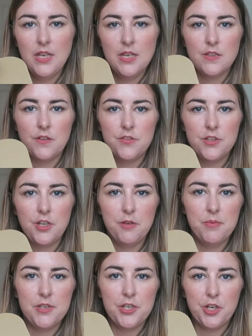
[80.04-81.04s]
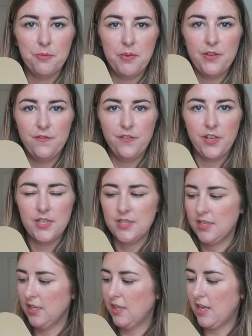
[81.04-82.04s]
So I've just opened it up, and the first
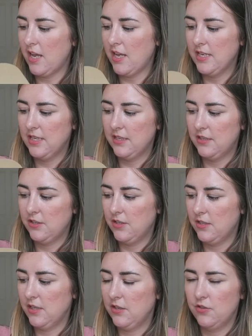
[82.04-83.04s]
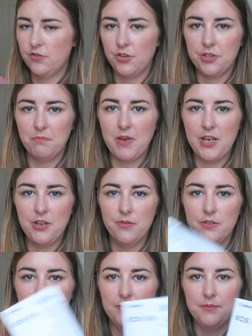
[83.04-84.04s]
thing there is just the instruction
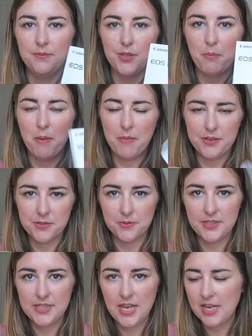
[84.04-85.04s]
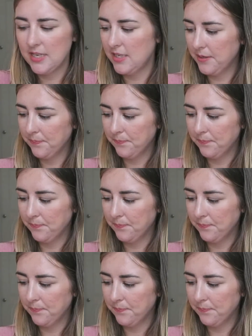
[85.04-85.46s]
manual. So I'll pop that to one side.